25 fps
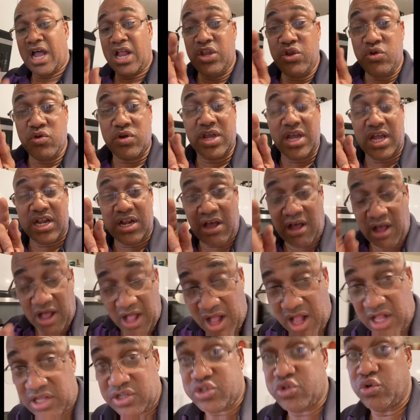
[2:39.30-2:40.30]
you can
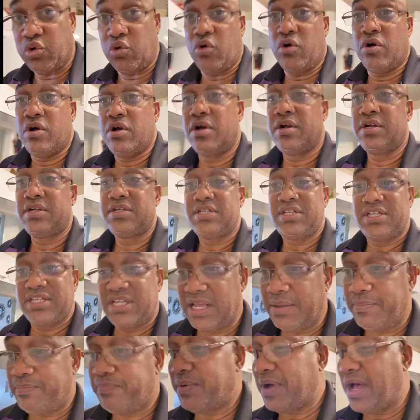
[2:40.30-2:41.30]
also
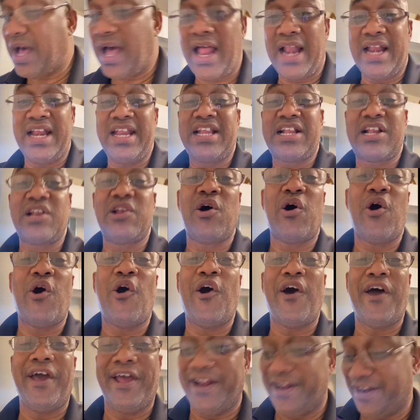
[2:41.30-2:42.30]
tip a little
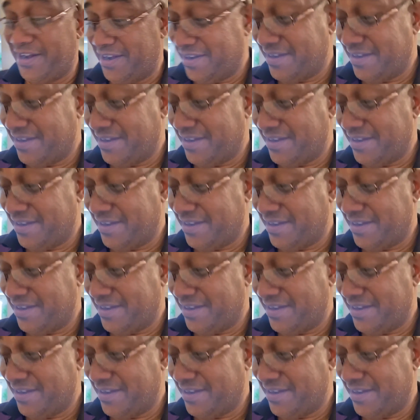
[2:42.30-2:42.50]
oil